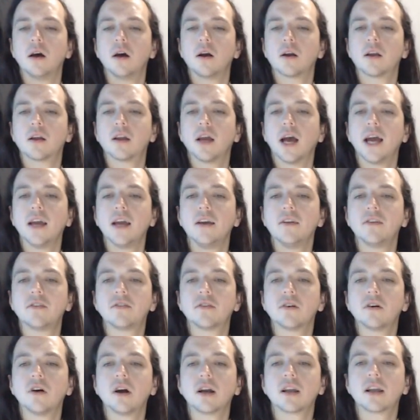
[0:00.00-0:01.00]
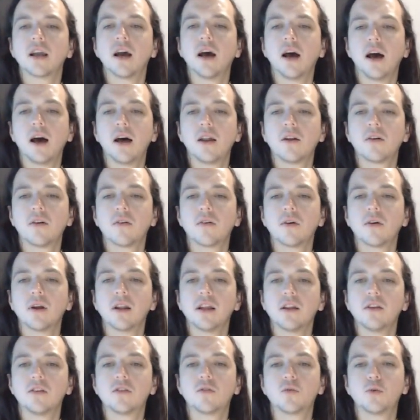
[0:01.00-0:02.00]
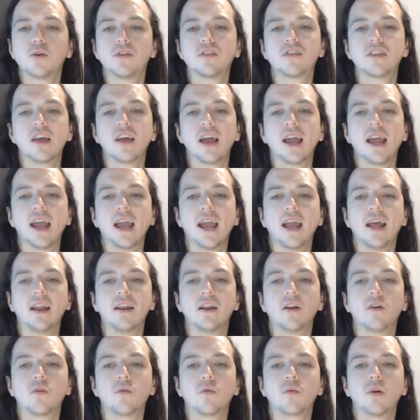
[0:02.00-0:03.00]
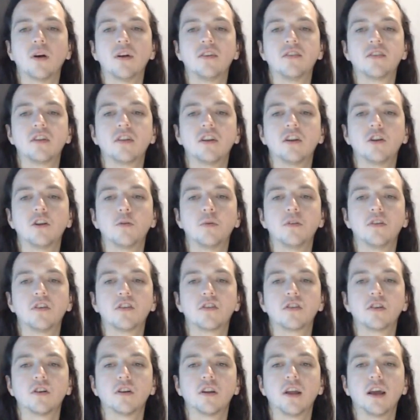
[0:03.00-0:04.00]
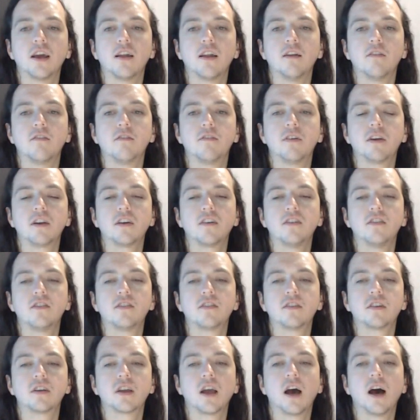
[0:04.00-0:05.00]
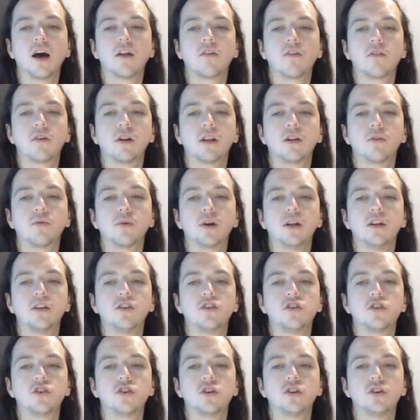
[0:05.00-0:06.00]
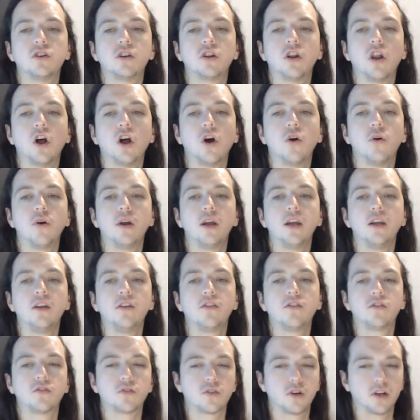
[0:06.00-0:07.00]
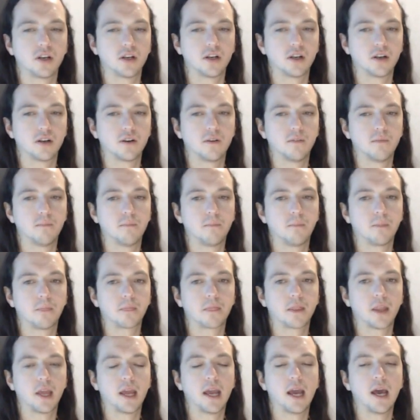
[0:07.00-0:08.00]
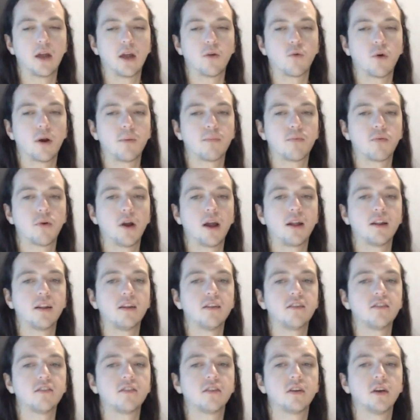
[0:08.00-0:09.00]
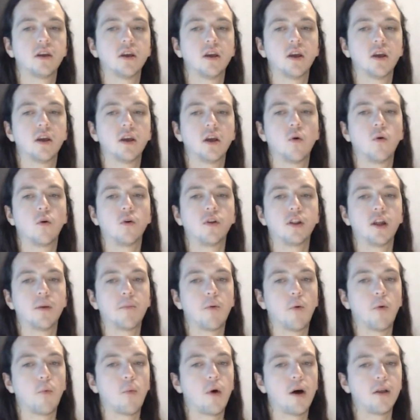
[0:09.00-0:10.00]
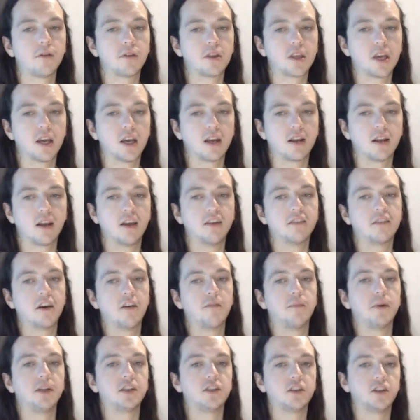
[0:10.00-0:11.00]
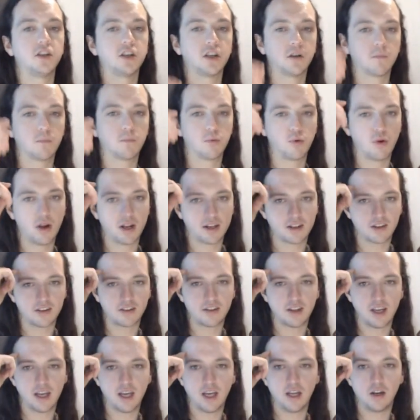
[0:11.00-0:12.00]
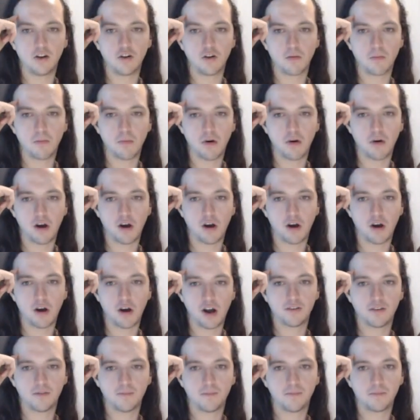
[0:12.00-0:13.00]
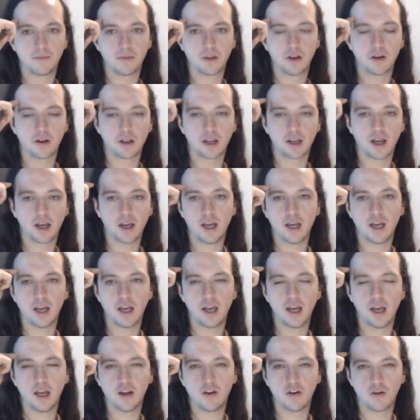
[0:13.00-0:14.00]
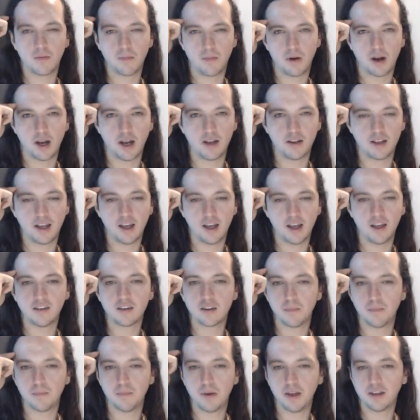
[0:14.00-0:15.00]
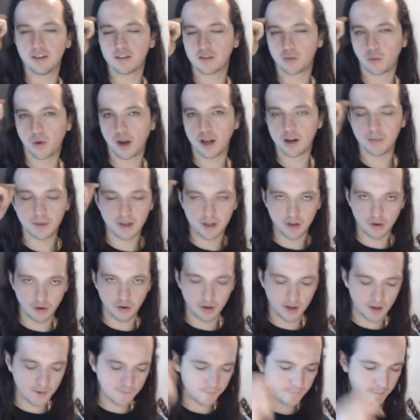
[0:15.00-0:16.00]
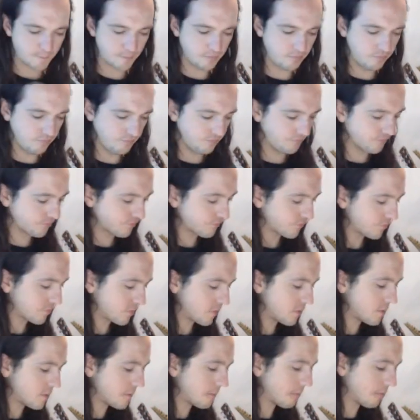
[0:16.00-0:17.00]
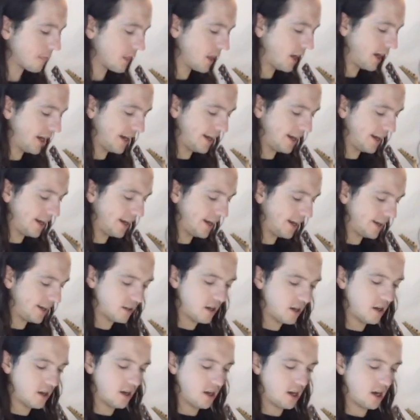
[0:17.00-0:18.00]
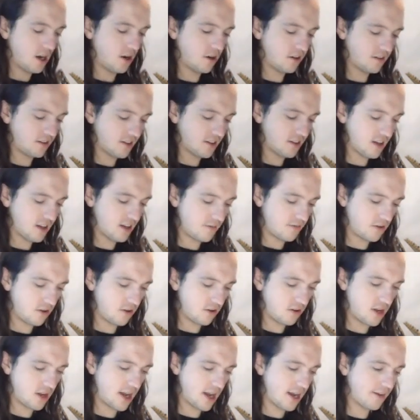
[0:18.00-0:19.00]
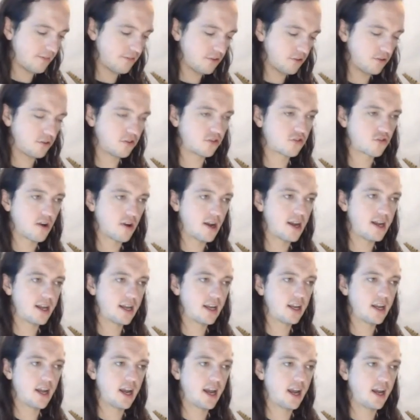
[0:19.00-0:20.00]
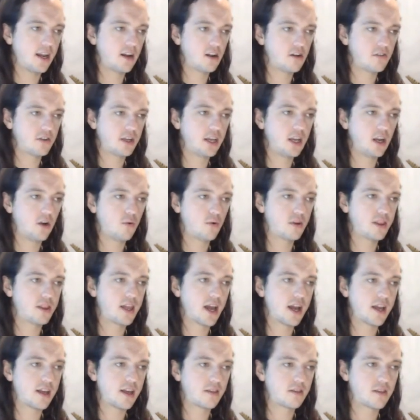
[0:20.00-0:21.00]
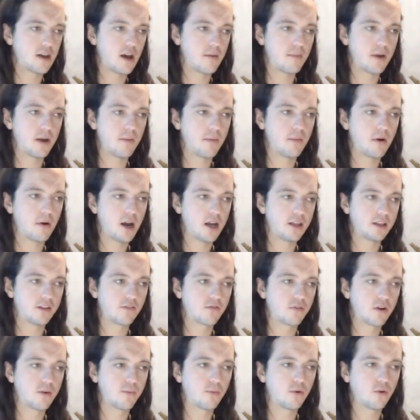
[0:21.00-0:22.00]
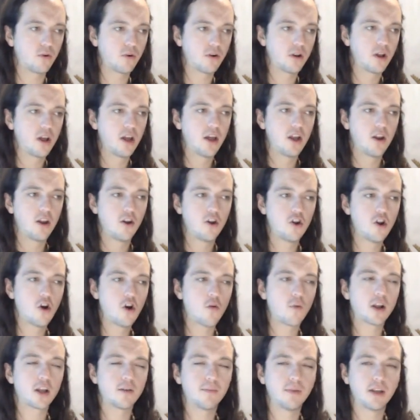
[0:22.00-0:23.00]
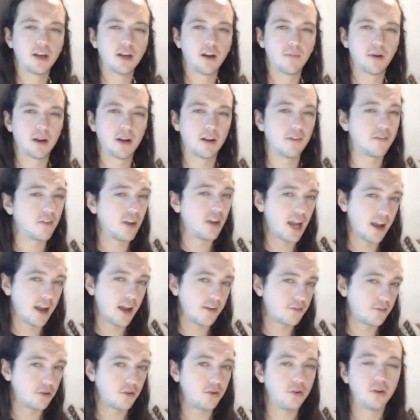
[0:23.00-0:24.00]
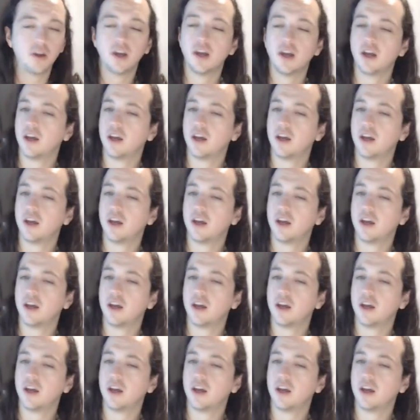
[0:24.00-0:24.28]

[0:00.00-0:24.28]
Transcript: Okay, so I can't really twist the hand and wrist into position, and fingers can't really reach the low E string. How do I practice? Well, number one thing is, I've mentioned, you can practice in your mind. Okay, in your mind. That is the best way to be doing it. And I'd say if you have to, just try and get your hand over here without your thumb and behind the fretboard. Not recommended, but if you have to,